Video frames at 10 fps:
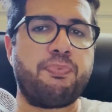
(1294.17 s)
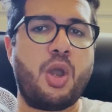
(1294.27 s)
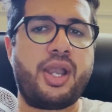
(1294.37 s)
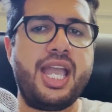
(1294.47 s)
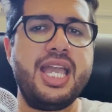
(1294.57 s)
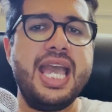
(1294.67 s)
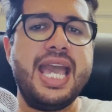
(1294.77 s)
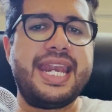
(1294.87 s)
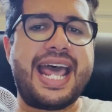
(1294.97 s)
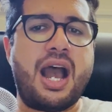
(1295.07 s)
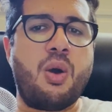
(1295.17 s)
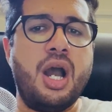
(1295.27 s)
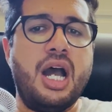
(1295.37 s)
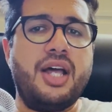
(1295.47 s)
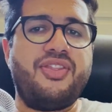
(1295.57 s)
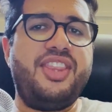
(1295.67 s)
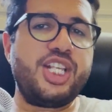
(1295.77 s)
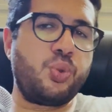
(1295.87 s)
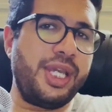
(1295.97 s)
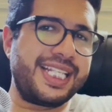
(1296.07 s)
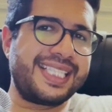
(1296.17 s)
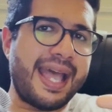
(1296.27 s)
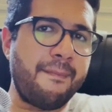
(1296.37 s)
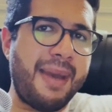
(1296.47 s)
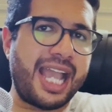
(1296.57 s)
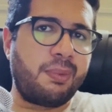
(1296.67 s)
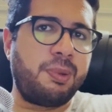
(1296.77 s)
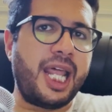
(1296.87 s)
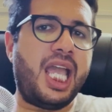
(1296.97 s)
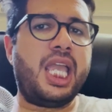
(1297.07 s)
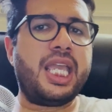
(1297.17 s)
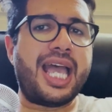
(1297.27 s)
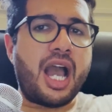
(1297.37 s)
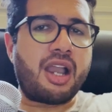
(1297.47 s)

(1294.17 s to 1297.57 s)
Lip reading: Okay, now this week's 10 back play